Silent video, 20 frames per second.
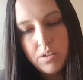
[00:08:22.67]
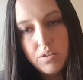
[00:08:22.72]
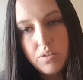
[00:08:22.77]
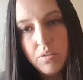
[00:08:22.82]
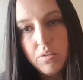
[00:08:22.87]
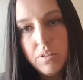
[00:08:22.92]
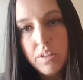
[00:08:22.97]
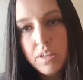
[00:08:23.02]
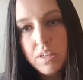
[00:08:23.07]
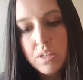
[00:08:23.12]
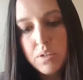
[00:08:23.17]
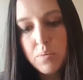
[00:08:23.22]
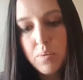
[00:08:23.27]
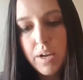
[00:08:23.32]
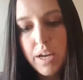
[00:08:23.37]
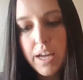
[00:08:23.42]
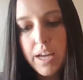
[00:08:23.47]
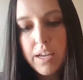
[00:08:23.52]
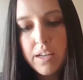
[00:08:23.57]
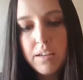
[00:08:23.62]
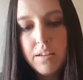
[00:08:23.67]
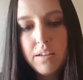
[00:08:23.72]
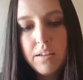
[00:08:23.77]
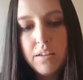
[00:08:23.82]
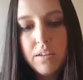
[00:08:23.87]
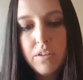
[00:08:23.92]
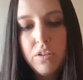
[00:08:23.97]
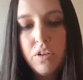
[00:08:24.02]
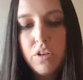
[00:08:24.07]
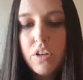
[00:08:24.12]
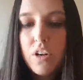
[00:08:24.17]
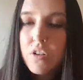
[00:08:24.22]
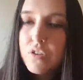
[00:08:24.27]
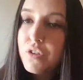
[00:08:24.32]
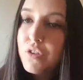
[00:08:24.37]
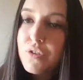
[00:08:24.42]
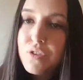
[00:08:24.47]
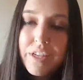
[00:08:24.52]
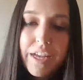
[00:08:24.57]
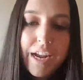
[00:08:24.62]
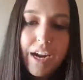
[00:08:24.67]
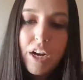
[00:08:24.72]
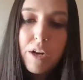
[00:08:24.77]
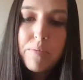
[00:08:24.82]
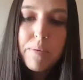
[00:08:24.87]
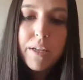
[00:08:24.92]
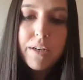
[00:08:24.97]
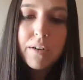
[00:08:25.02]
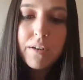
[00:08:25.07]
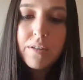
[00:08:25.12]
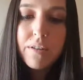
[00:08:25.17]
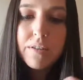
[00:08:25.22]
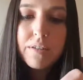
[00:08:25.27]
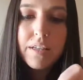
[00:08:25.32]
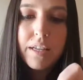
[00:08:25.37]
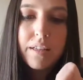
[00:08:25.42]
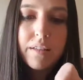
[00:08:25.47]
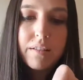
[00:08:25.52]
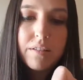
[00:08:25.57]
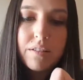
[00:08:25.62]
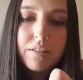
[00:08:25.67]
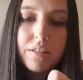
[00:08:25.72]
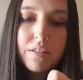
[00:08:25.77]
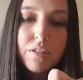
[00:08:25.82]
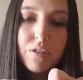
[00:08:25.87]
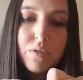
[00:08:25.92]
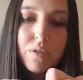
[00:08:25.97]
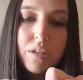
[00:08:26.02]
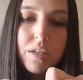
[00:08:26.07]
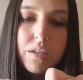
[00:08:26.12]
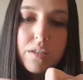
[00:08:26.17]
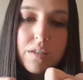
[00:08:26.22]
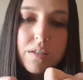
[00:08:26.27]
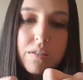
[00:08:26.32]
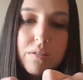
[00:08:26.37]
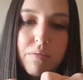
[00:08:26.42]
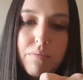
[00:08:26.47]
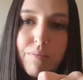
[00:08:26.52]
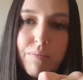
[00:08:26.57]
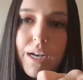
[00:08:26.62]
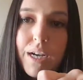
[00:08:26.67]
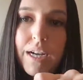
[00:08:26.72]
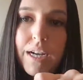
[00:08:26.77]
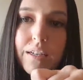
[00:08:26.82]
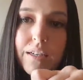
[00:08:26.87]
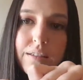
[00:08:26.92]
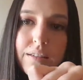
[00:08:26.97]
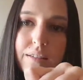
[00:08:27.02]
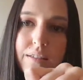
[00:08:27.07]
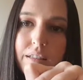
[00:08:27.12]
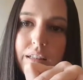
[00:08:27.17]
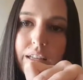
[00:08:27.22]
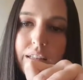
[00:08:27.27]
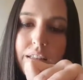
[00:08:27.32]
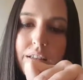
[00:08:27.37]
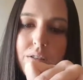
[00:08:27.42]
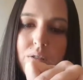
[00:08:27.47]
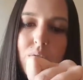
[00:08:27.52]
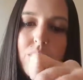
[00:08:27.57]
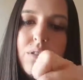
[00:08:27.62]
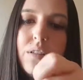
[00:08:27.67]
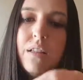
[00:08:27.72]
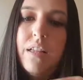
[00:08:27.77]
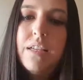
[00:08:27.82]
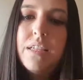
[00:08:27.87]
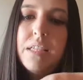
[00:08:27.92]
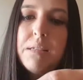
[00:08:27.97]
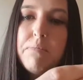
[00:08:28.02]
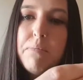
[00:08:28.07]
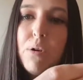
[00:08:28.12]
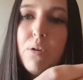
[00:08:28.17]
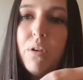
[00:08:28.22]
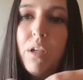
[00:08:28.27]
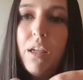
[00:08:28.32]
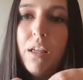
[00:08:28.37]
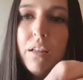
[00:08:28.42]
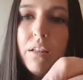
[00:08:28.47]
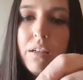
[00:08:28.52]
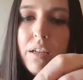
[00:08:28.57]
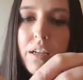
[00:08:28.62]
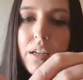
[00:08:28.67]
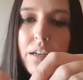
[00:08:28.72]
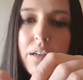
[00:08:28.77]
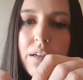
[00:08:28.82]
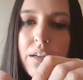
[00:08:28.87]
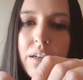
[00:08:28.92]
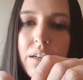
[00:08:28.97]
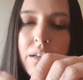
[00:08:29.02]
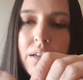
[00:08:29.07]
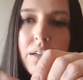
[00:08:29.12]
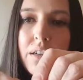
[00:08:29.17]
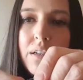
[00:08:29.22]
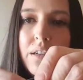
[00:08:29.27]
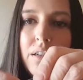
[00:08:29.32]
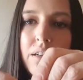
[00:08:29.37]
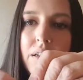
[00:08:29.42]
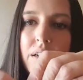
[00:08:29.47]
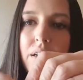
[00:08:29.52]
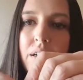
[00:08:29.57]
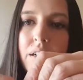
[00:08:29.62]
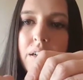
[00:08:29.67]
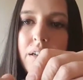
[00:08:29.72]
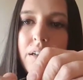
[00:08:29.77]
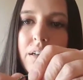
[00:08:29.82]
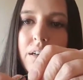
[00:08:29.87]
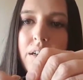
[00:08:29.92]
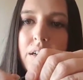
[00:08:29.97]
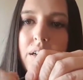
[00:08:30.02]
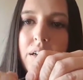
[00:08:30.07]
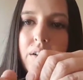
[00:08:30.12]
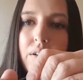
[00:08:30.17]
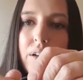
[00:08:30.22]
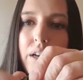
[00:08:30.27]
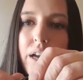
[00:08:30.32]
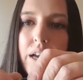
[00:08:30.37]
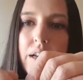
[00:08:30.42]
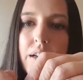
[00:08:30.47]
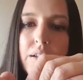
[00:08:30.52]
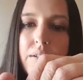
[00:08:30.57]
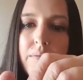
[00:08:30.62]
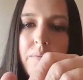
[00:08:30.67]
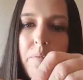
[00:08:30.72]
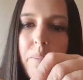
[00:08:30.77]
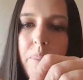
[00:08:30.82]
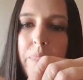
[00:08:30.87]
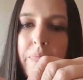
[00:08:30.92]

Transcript: so this way, you could also use a carabiner to do this, but I just like this so it's less bulky looking. Okay,